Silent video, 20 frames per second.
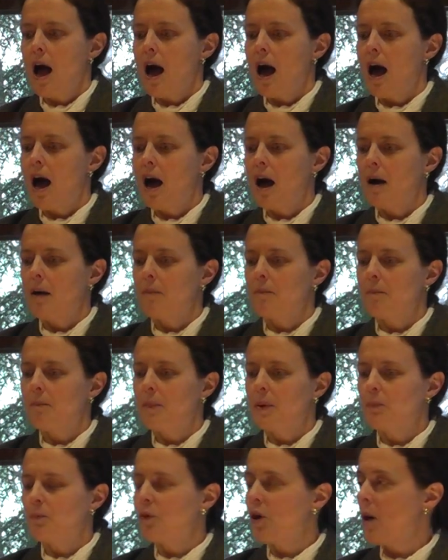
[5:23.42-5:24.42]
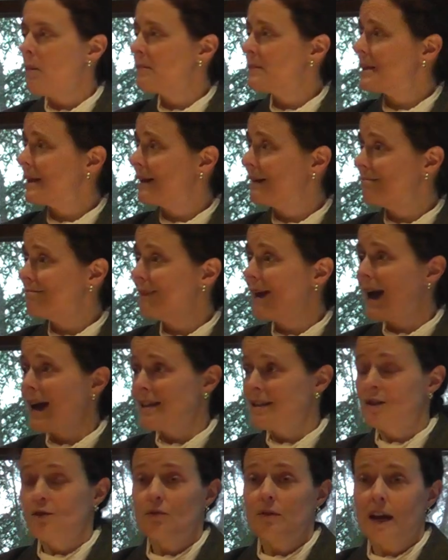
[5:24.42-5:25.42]
but problems like
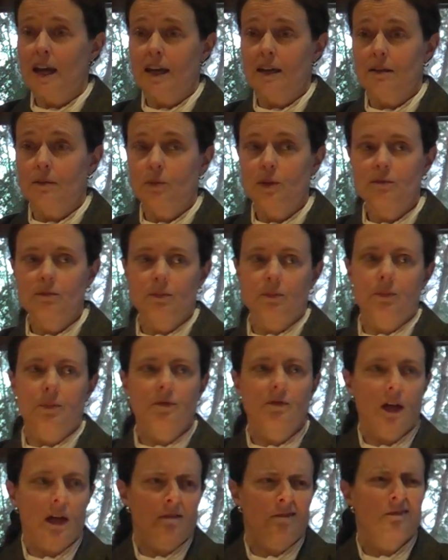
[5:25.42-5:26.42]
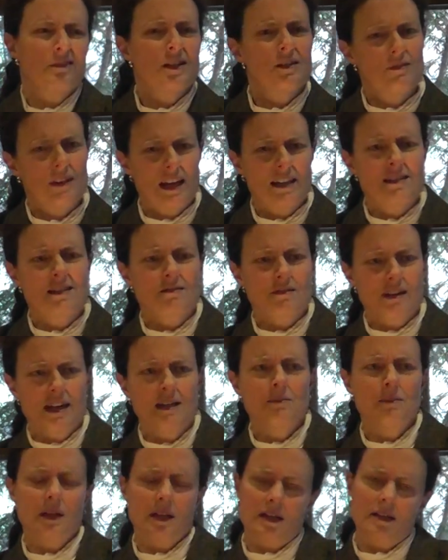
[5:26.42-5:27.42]
acid rain, we've gotten rid of acid
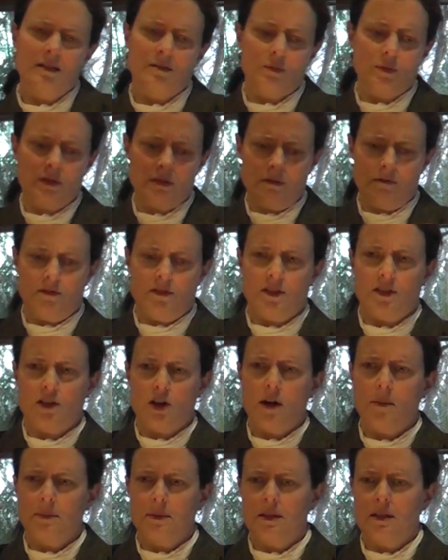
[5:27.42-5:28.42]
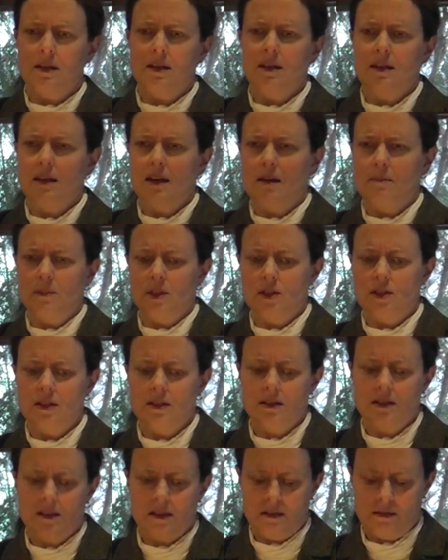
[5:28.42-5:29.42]
rain because we've stopped the
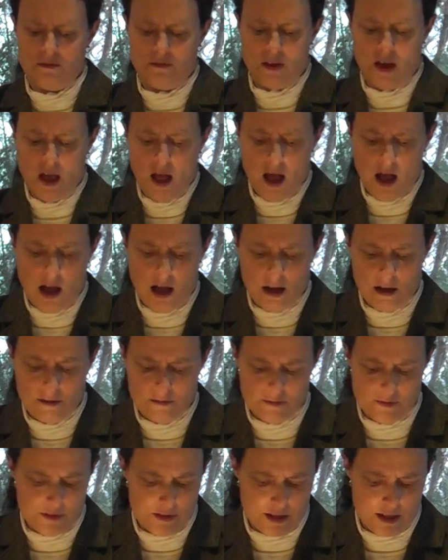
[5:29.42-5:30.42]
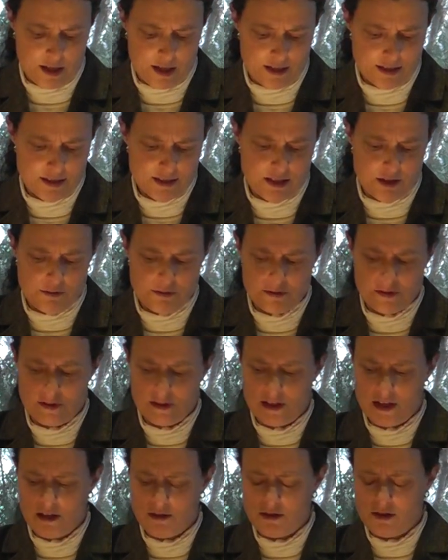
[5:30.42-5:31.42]
emissions of sulfur
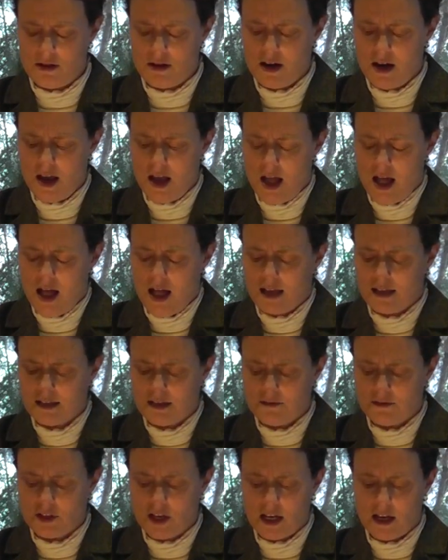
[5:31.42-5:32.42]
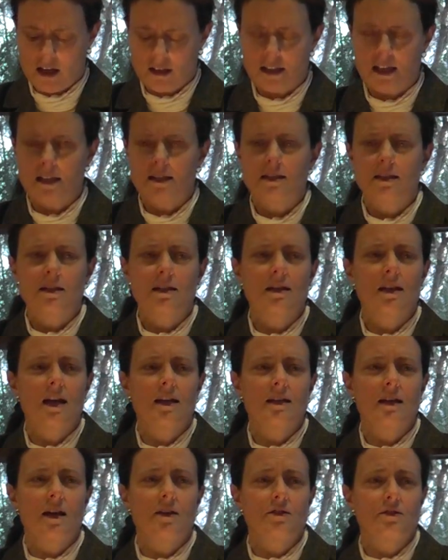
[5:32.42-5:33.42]
and other sulfur dioxides
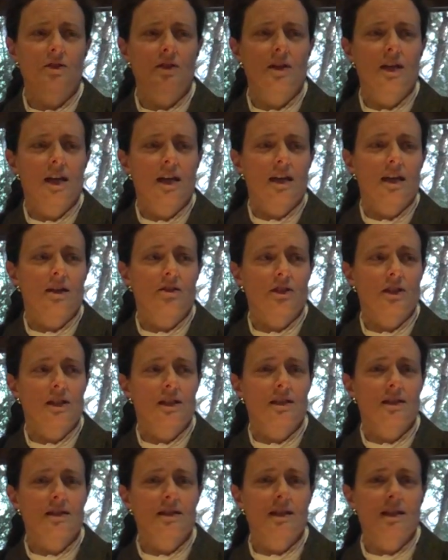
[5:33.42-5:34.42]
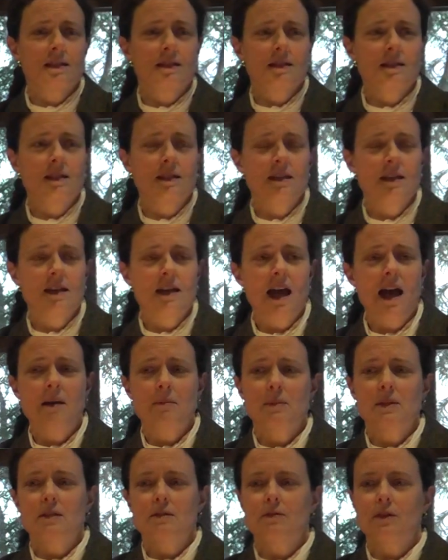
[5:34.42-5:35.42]
and other irritants into the
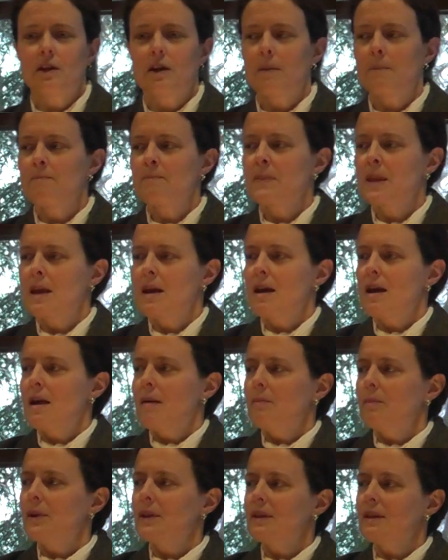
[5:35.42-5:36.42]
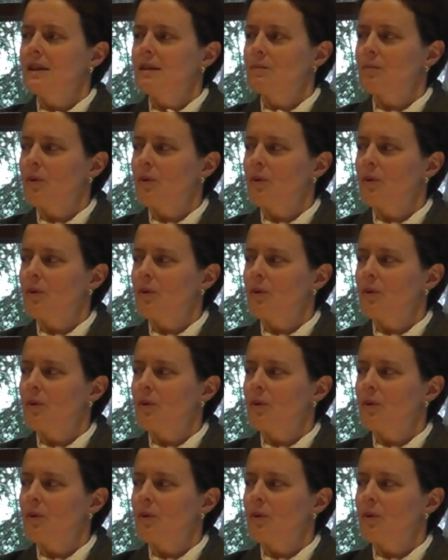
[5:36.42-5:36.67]
atmosphere. But these